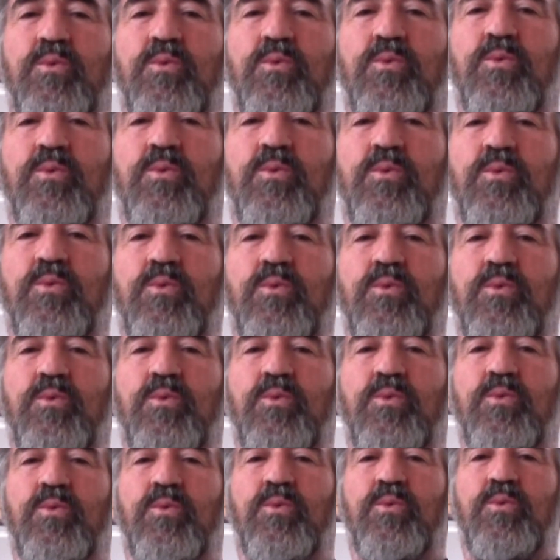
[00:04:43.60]
with what's in
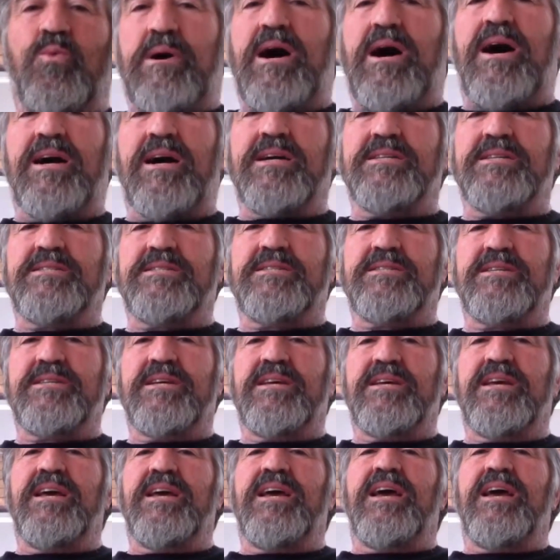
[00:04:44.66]
this little
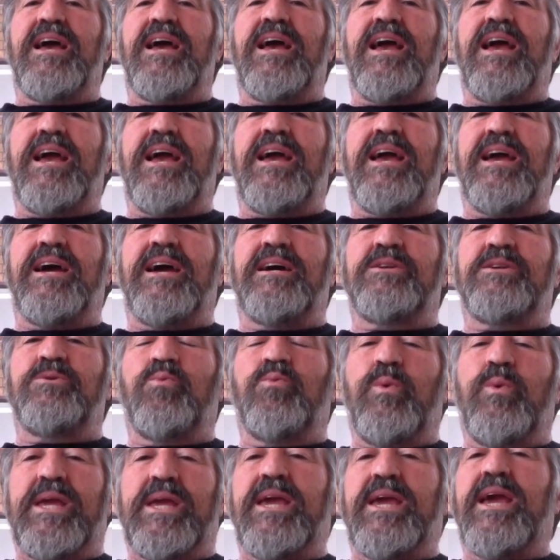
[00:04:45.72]
box,
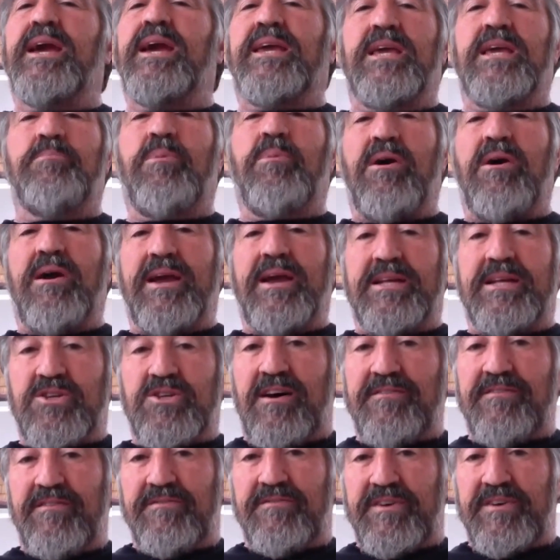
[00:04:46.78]
and we can't keep our
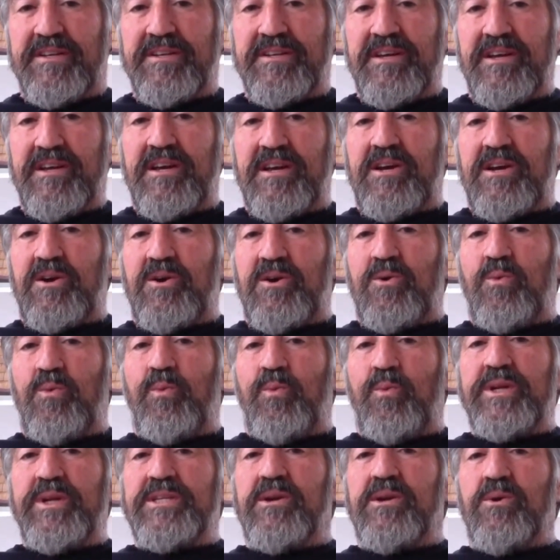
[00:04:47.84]
hands off of it.
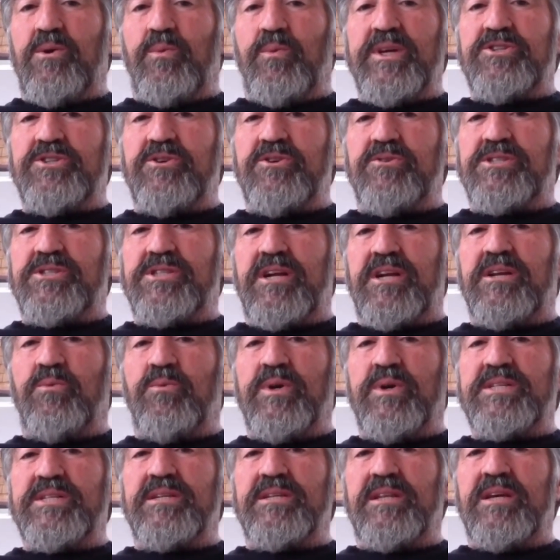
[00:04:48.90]
We did a research study
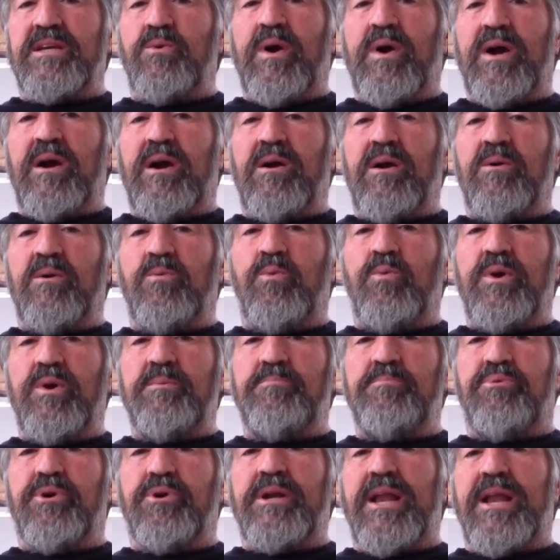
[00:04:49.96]
recently where
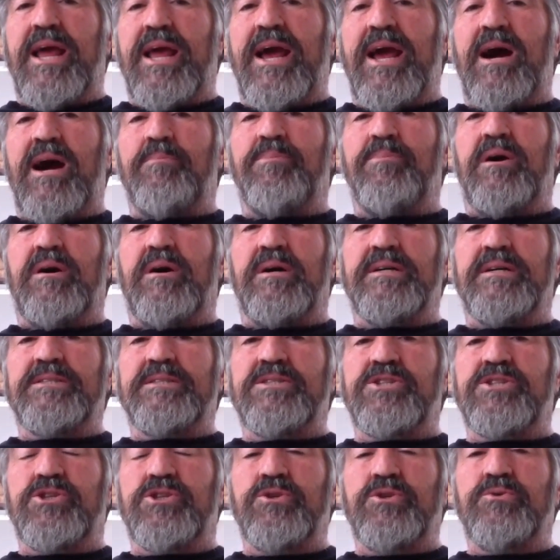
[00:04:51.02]
we put an app
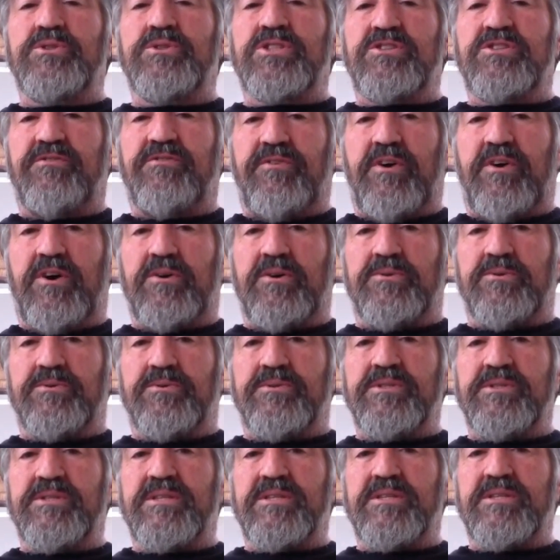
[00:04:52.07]
on students'
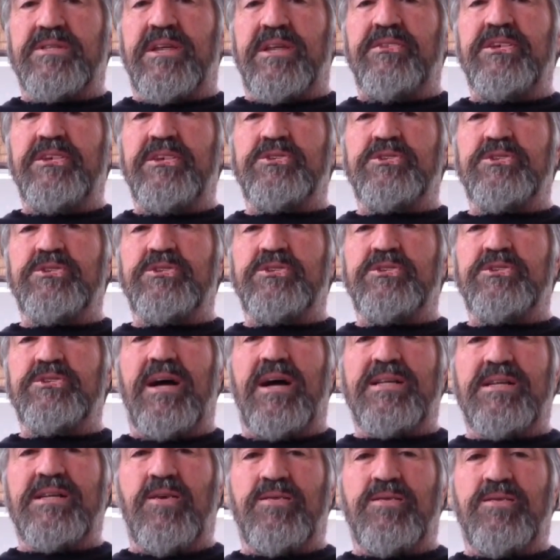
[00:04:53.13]
phones, and these are not
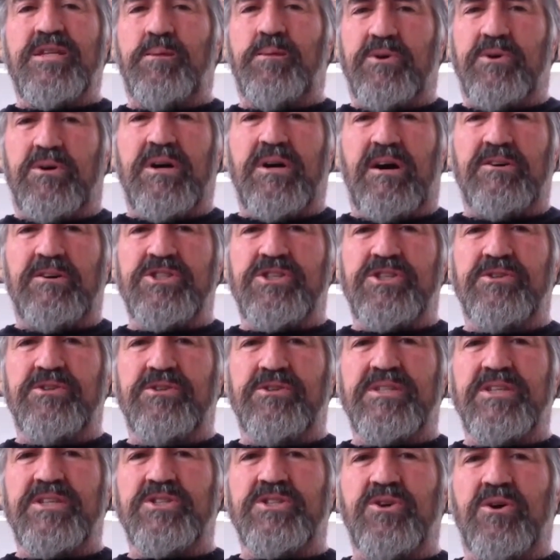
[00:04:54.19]
your typical college
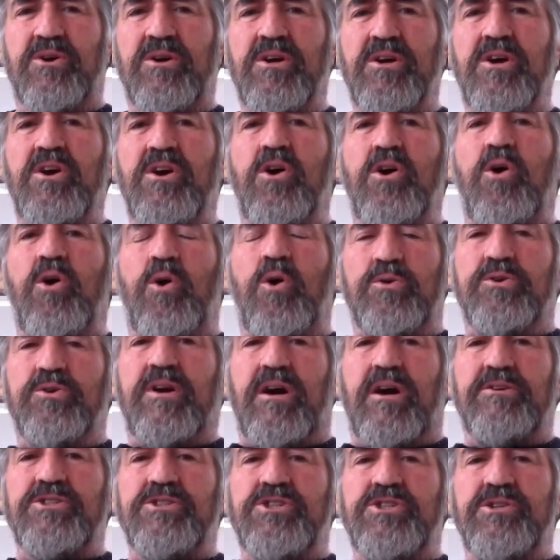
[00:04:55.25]
students. These are older
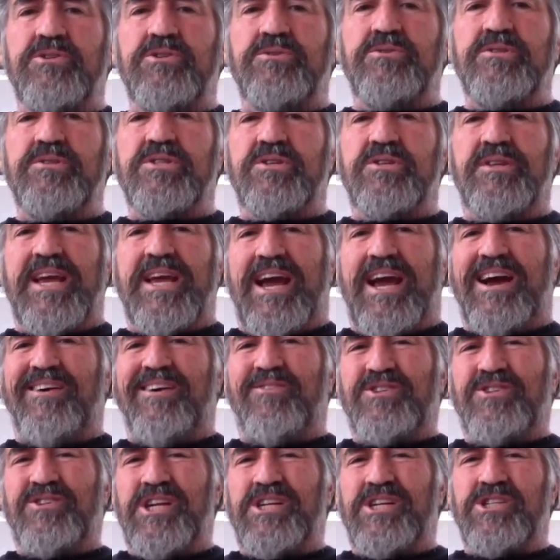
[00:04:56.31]
college students, so the
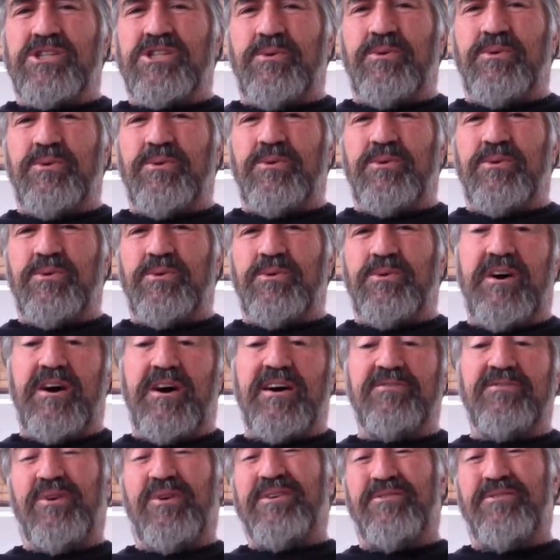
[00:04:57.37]
average age is around
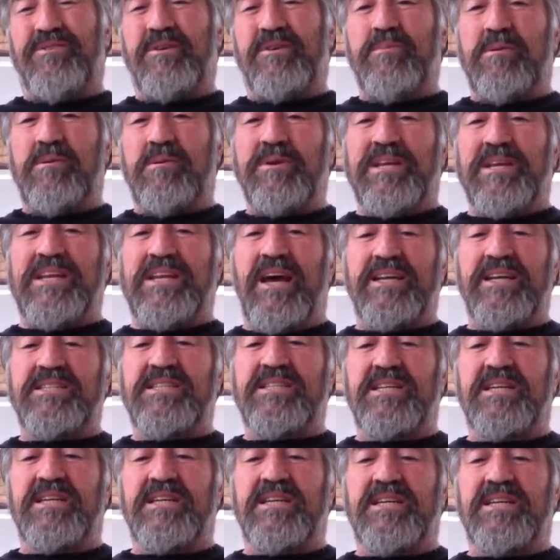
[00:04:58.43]
25 rather than maybe
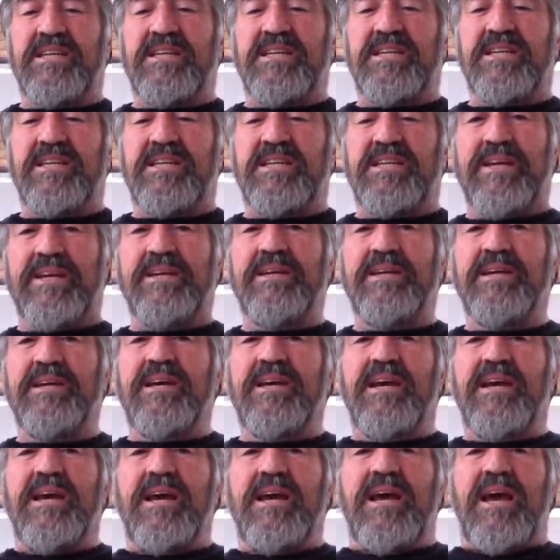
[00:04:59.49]
19, 20.
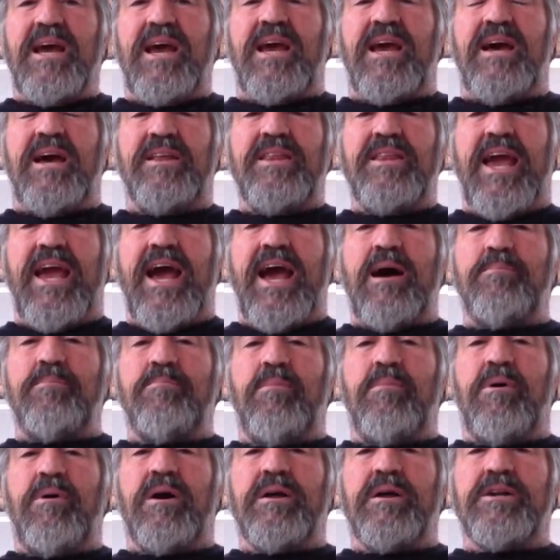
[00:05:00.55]
And the
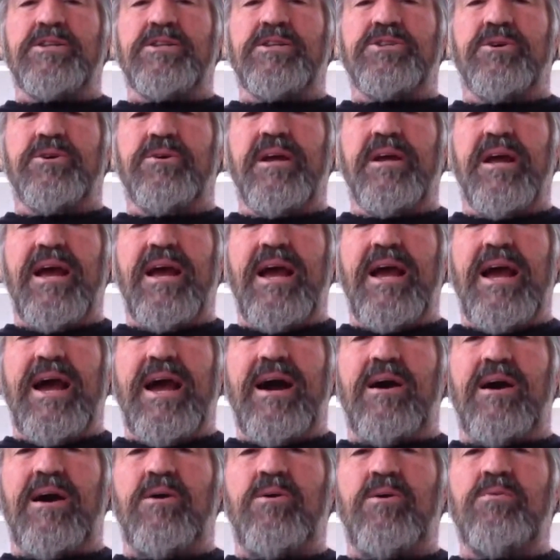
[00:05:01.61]
app monitored
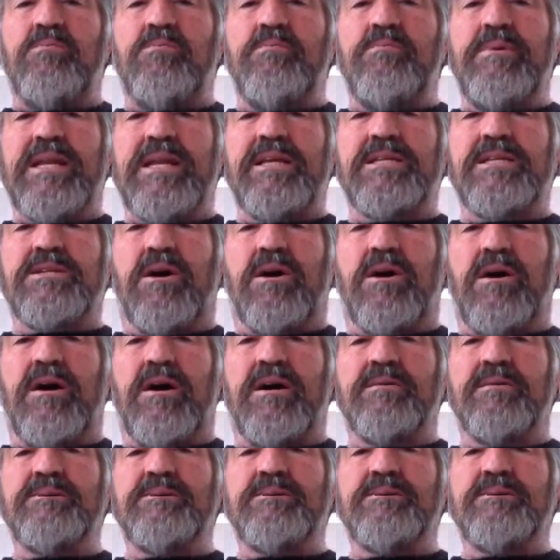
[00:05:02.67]
how many
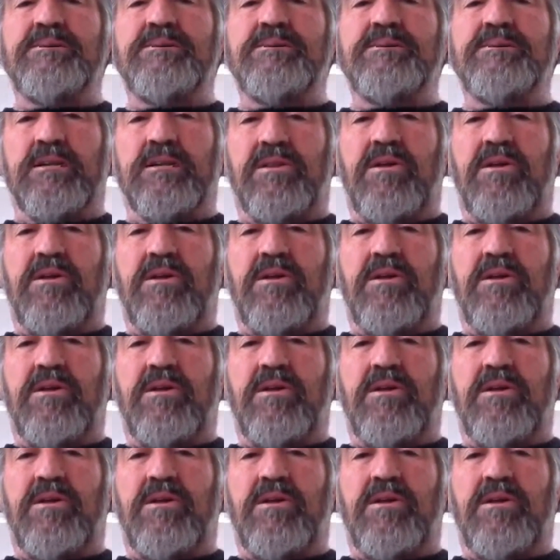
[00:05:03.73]
times they